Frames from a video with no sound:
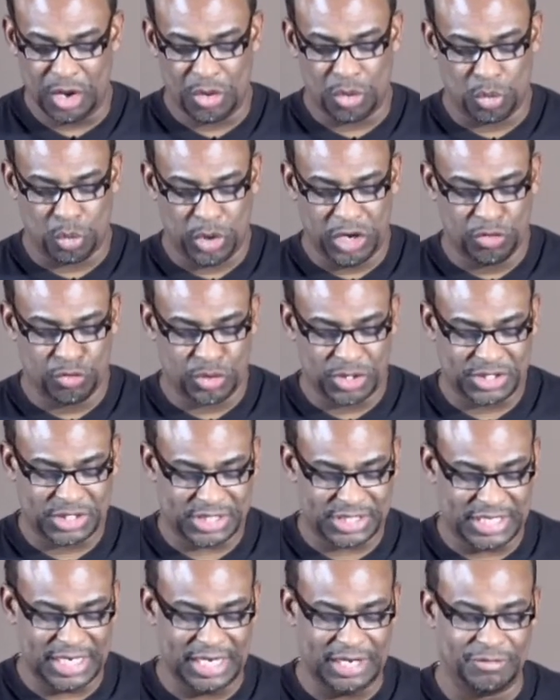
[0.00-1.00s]
we
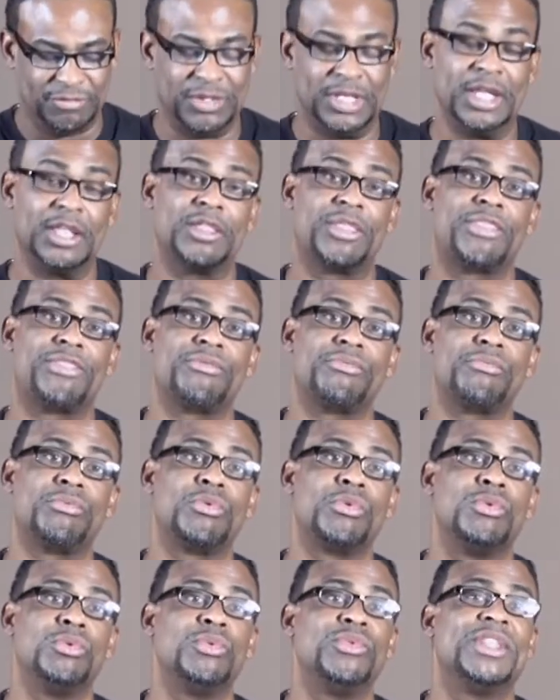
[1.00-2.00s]
received it
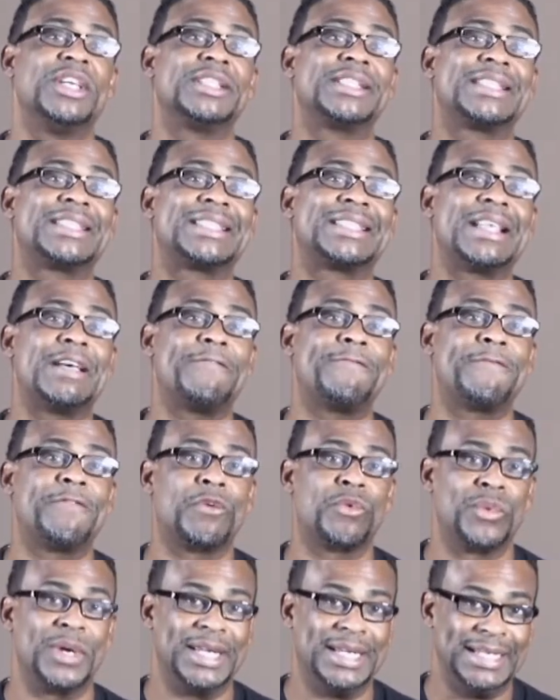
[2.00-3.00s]
through the
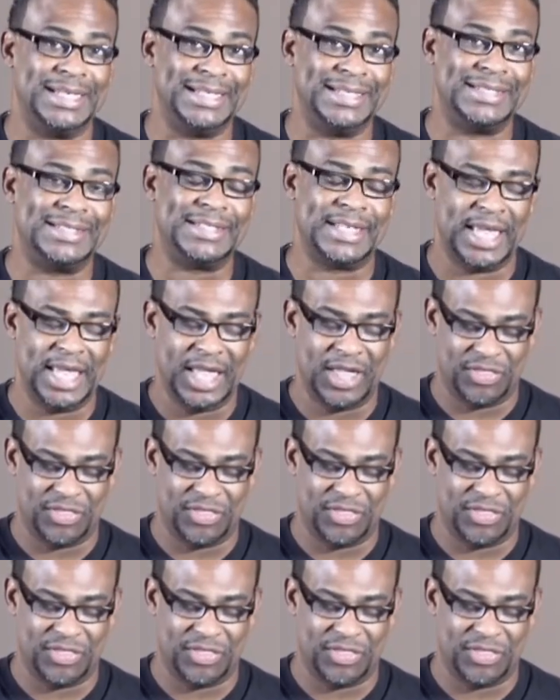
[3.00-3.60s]
sufferings